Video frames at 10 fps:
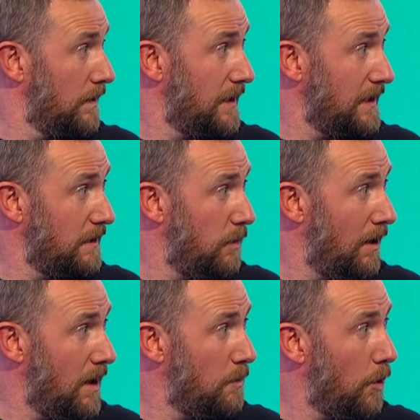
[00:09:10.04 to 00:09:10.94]
This is where
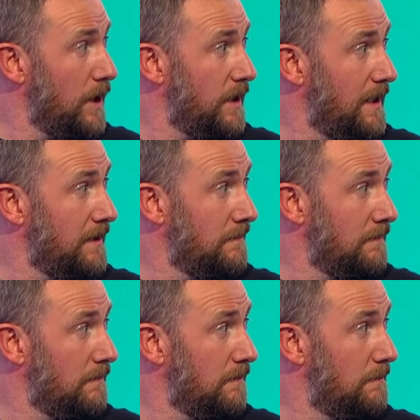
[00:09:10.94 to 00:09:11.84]
I'm worried that it
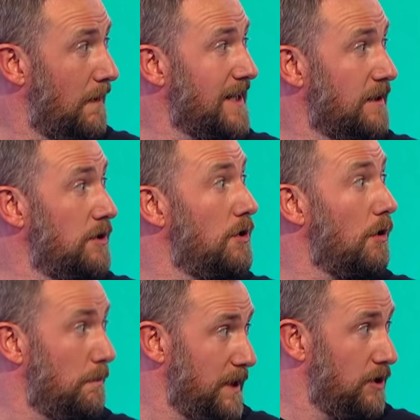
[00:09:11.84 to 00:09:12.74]
might
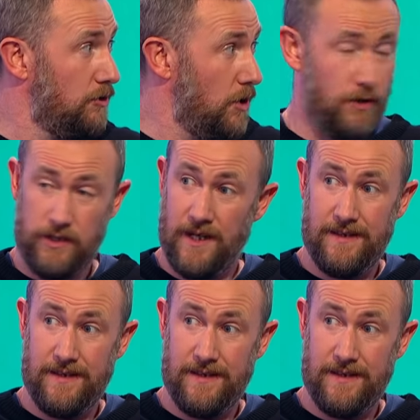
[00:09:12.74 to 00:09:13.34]
not be true, because I